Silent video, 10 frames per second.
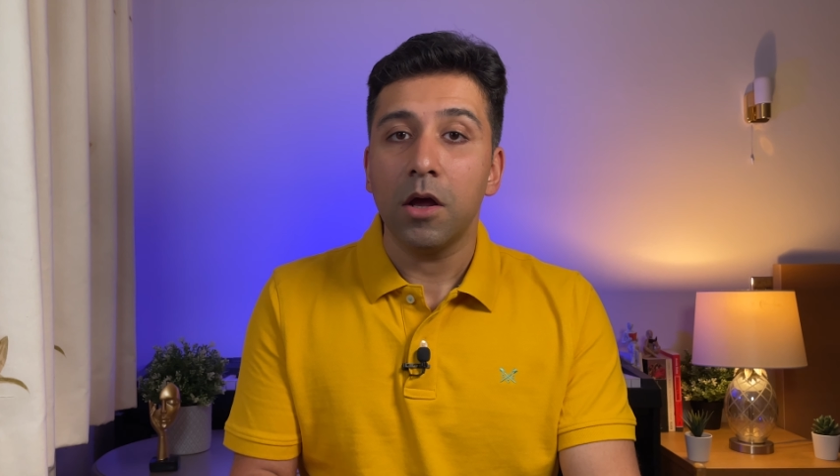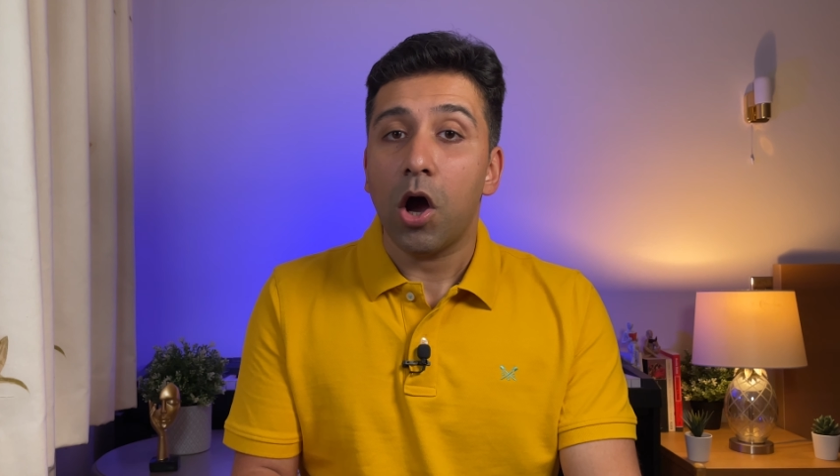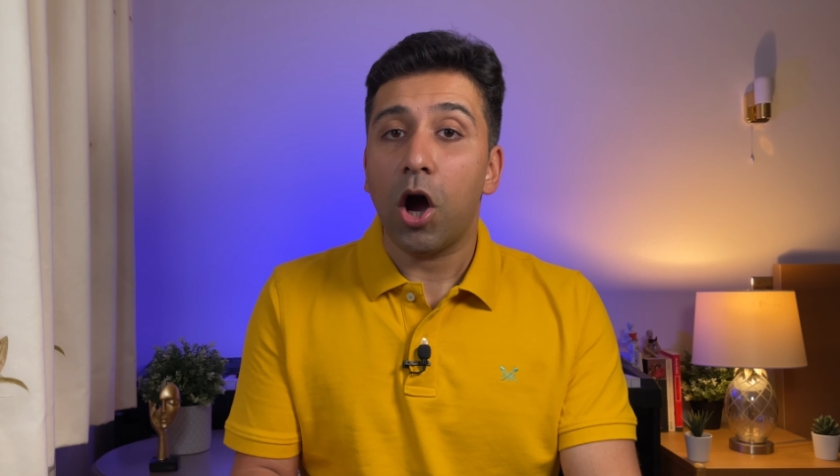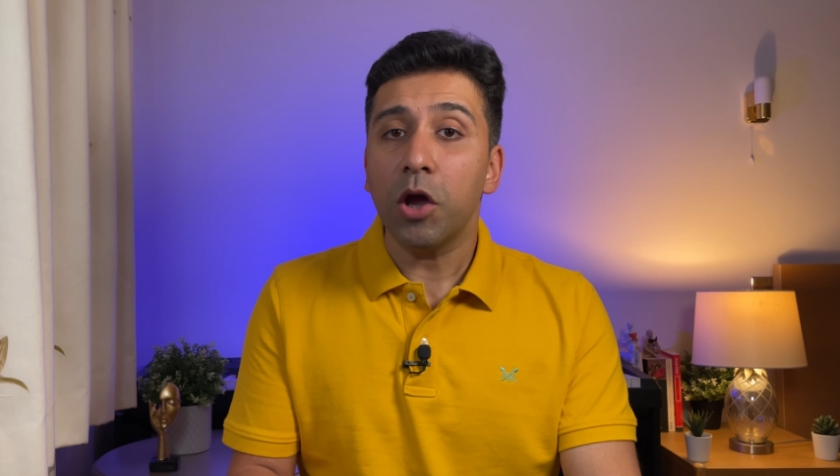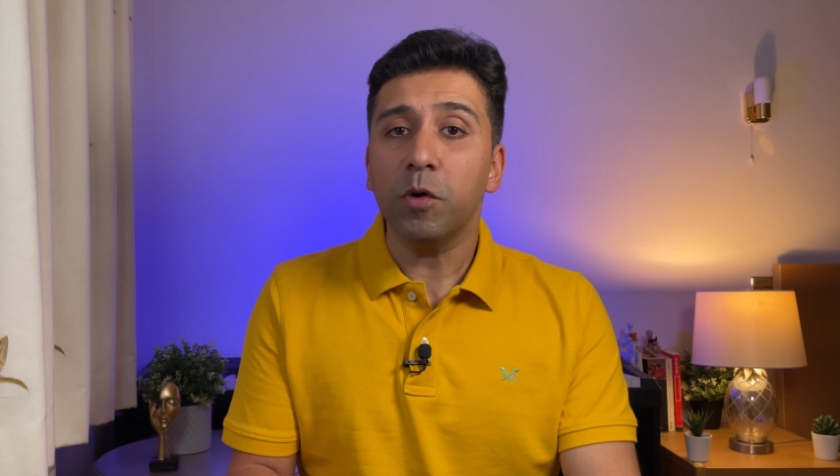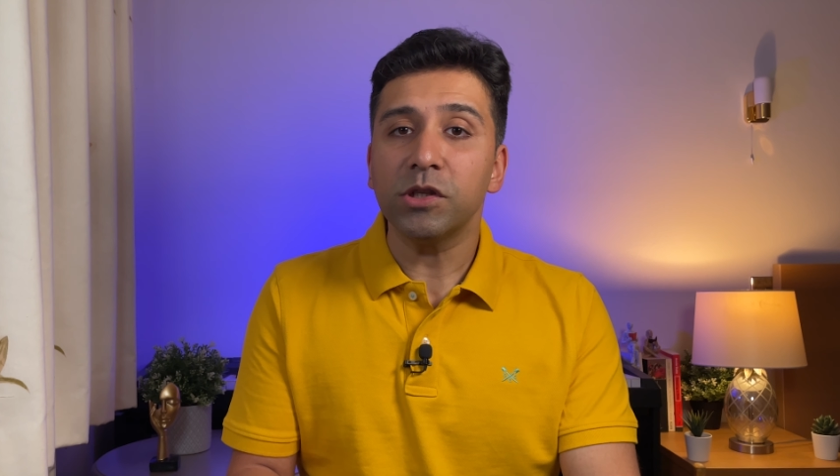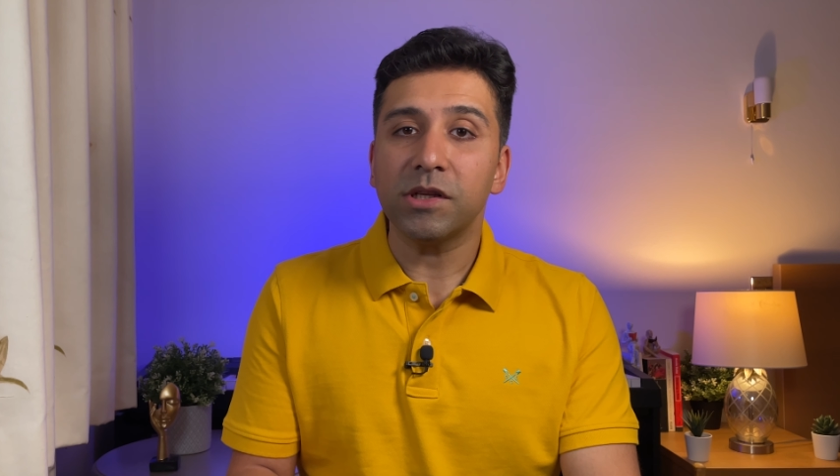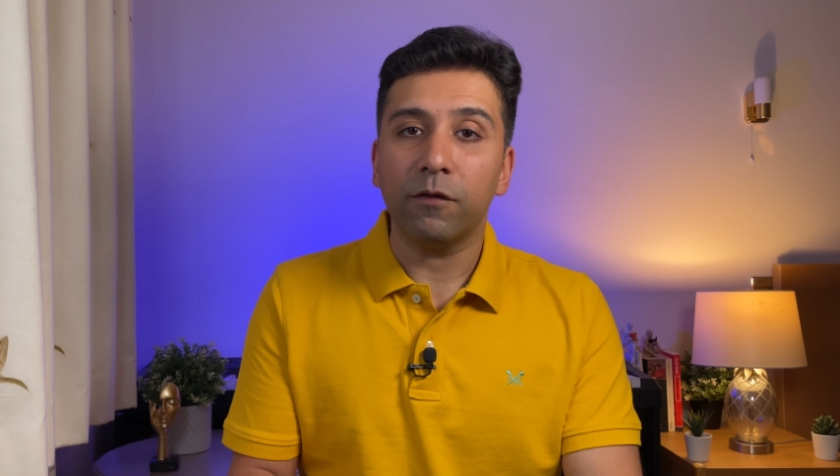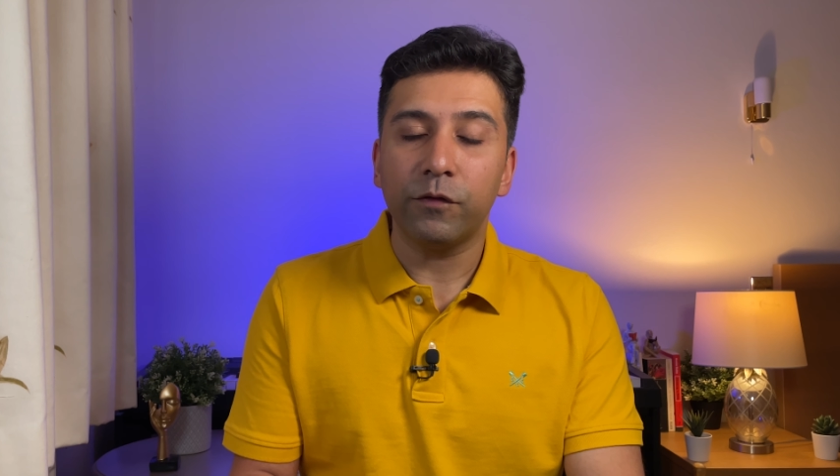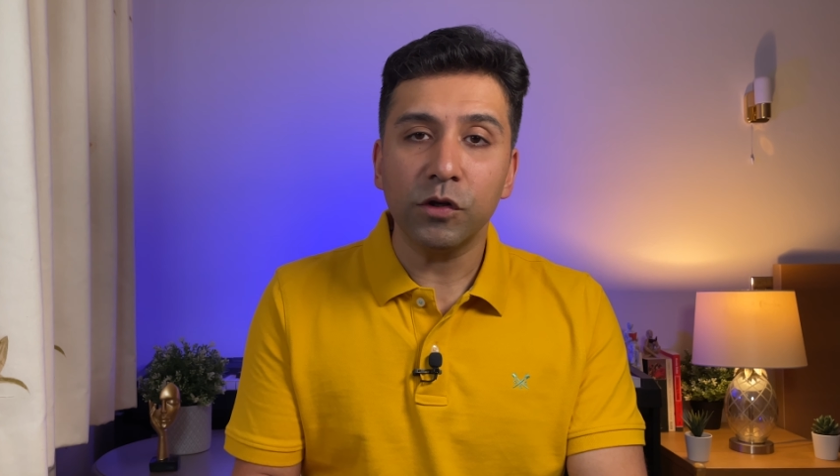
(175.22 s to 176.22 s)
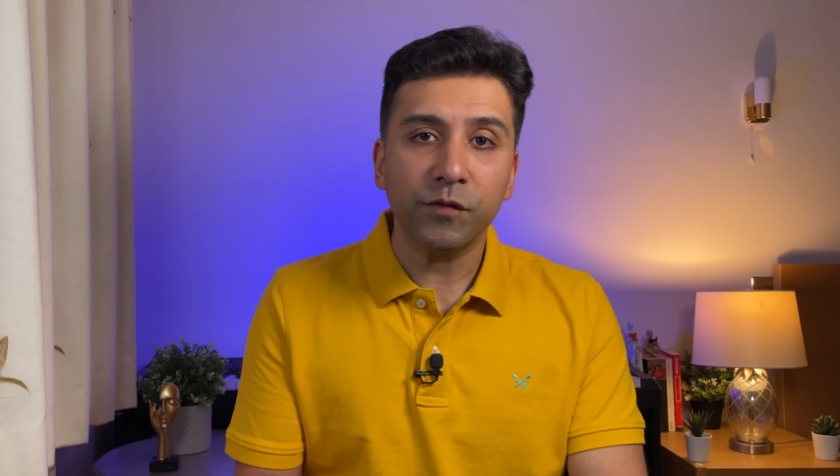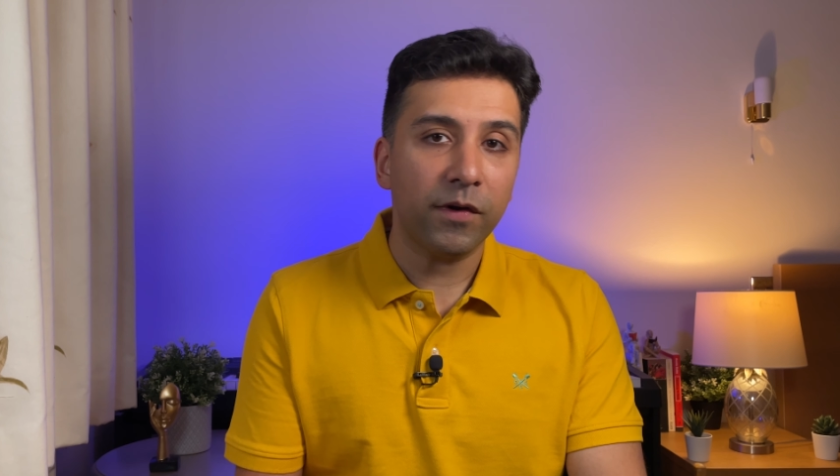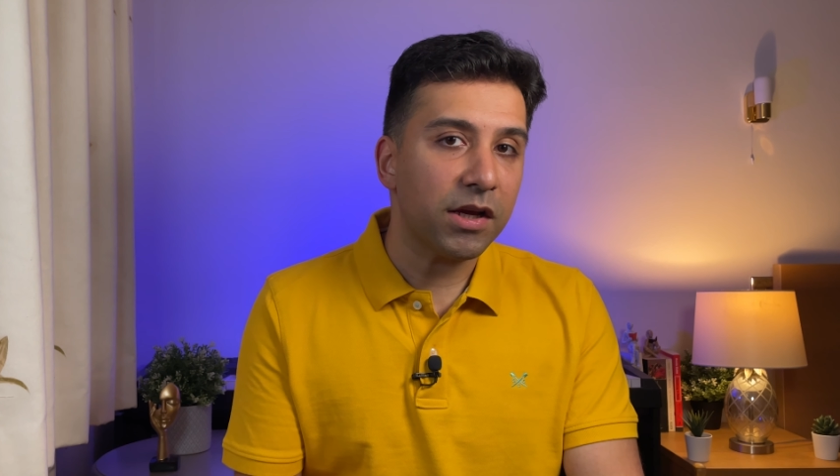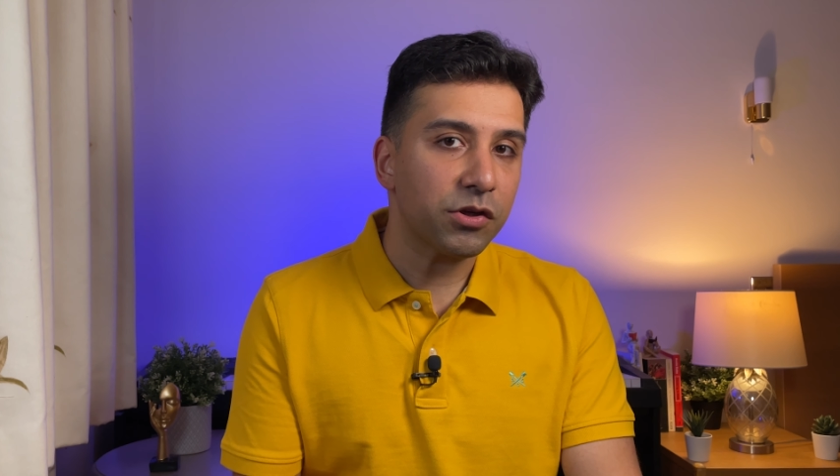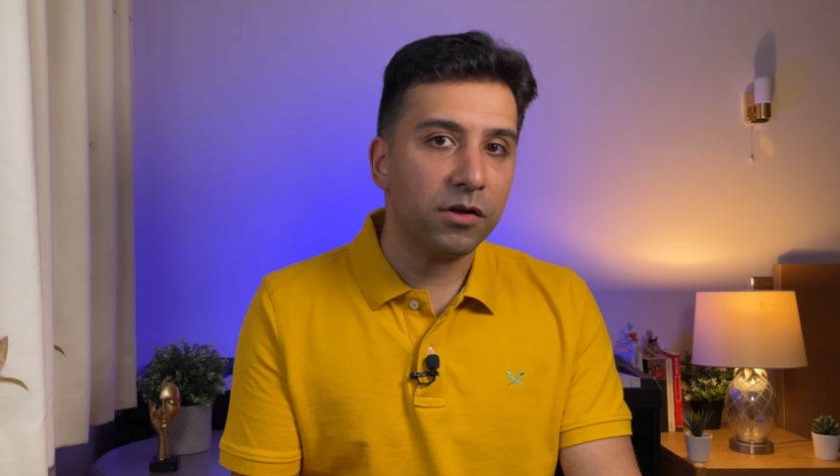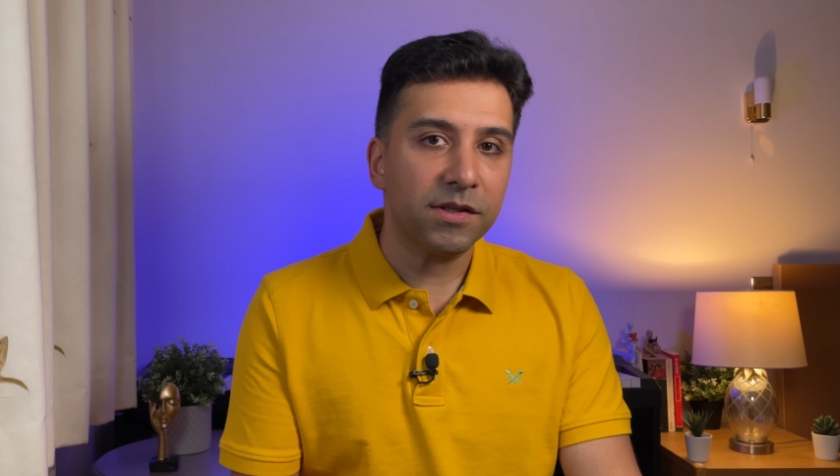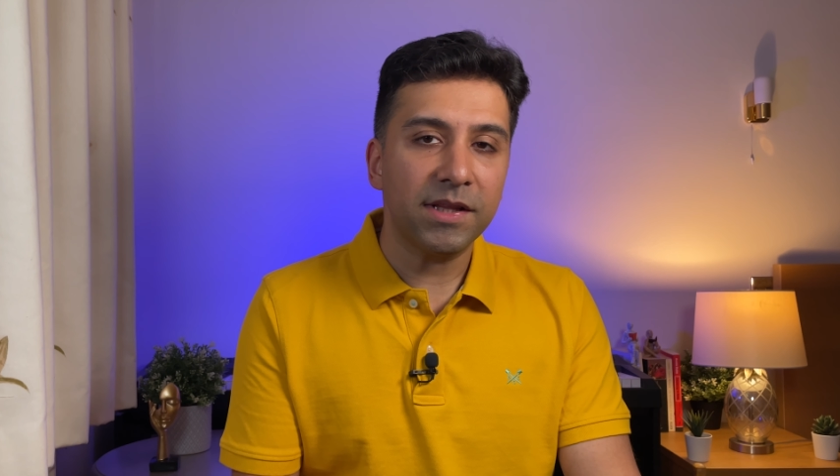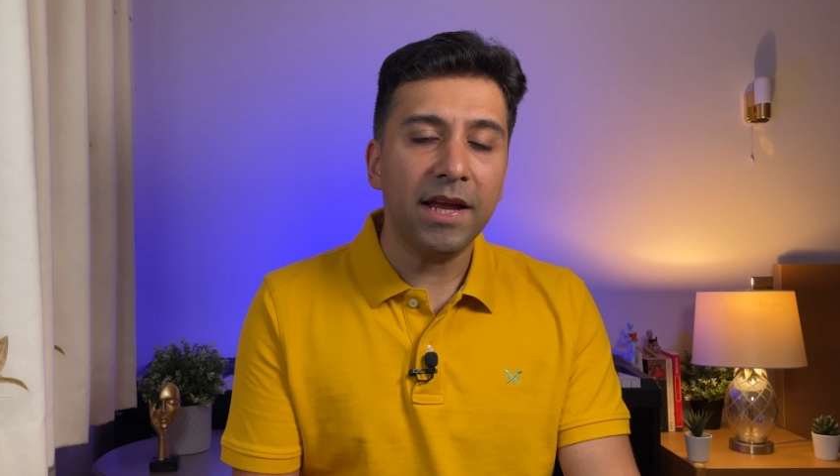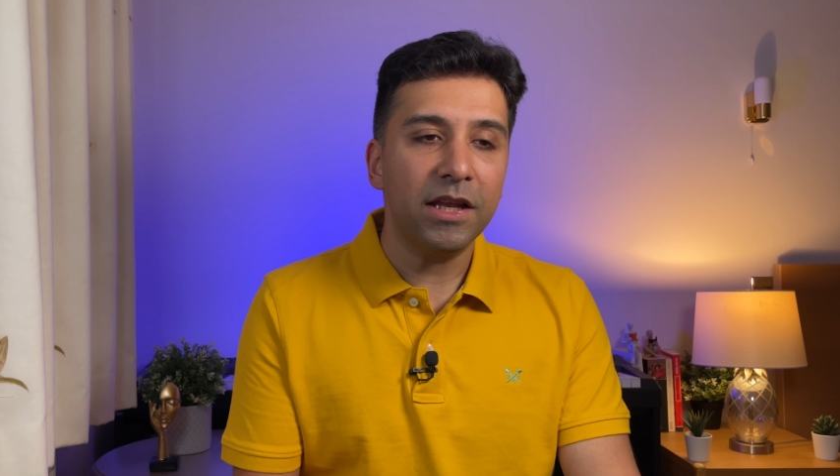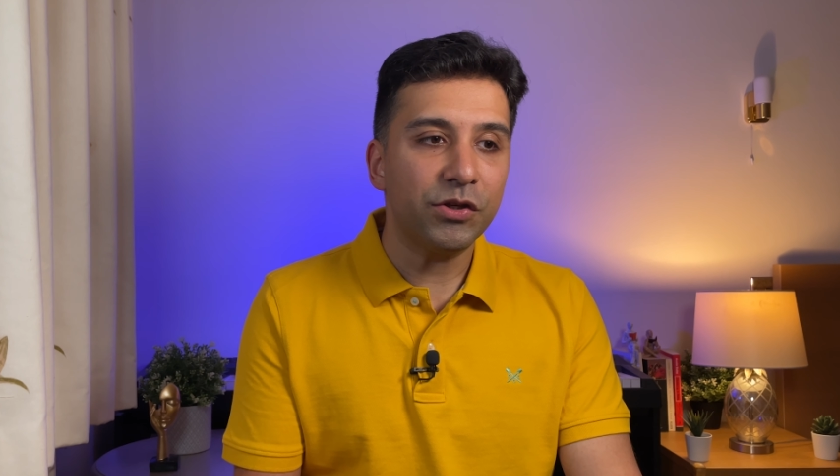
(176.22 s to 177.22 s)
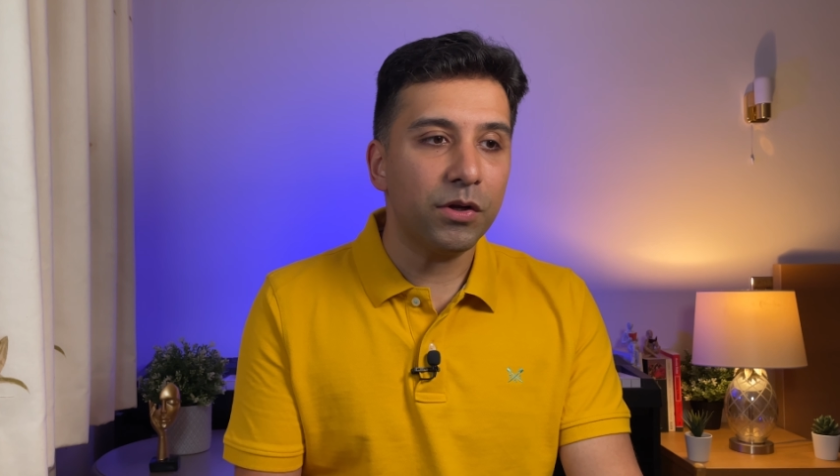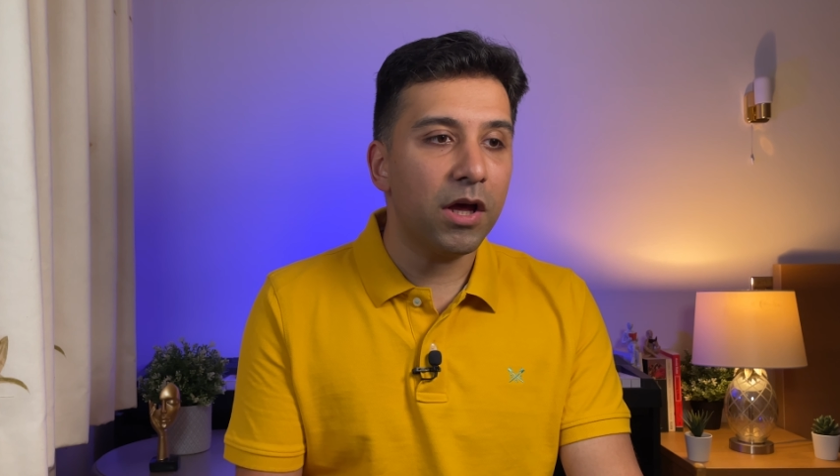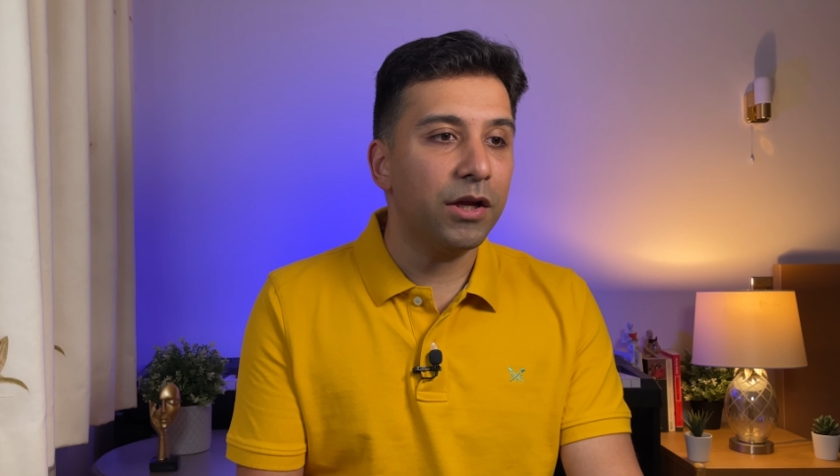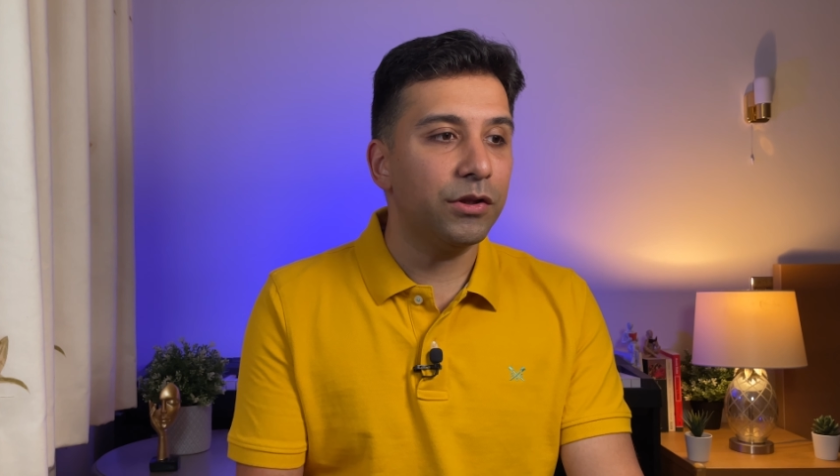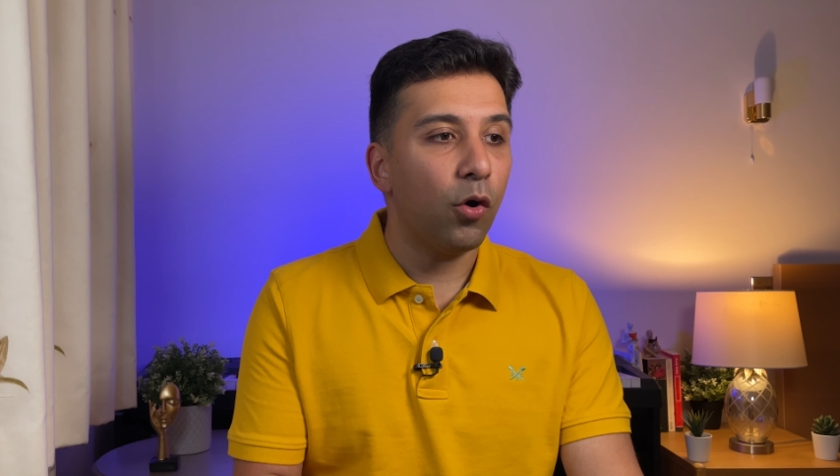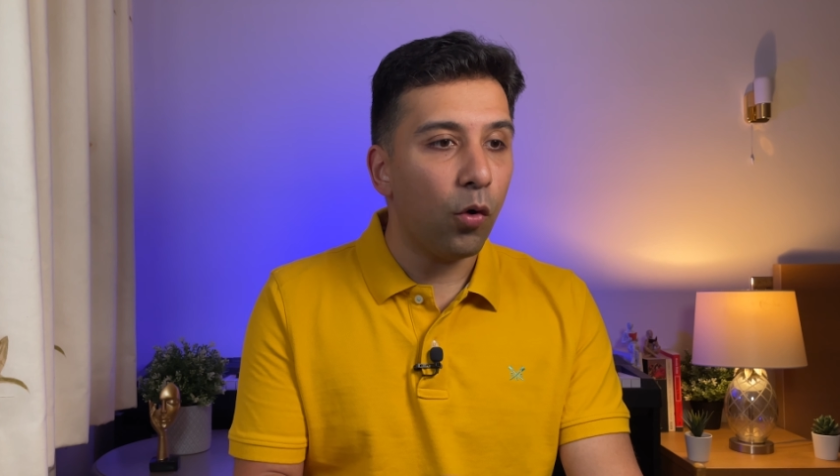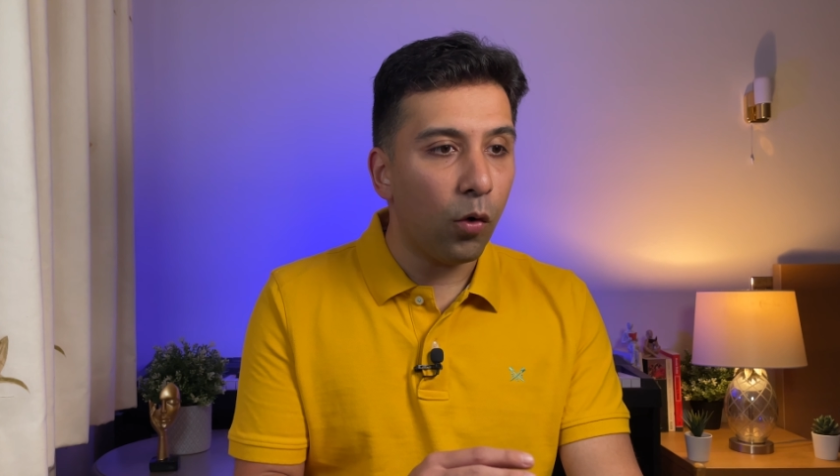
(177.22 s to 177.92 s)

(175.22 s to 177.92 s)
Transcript: I myself use flashcards daily to learn